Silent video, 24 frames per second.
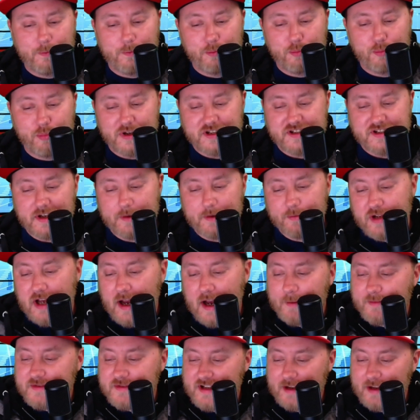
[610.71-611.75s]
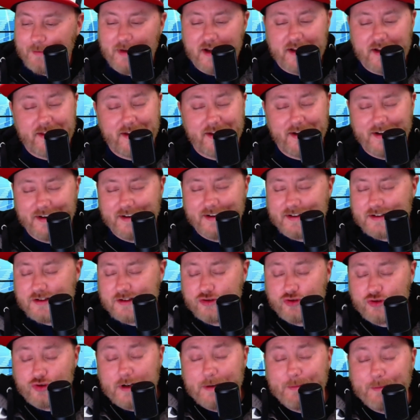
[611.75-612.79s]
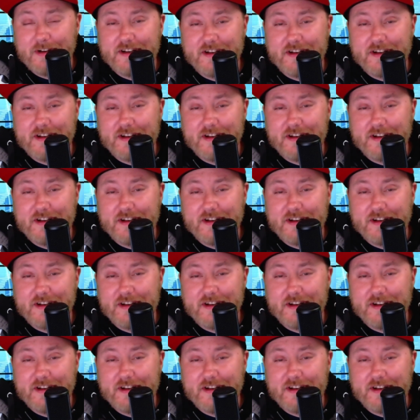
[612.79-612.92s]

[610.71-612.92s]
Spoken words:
but sometimes they make it extremely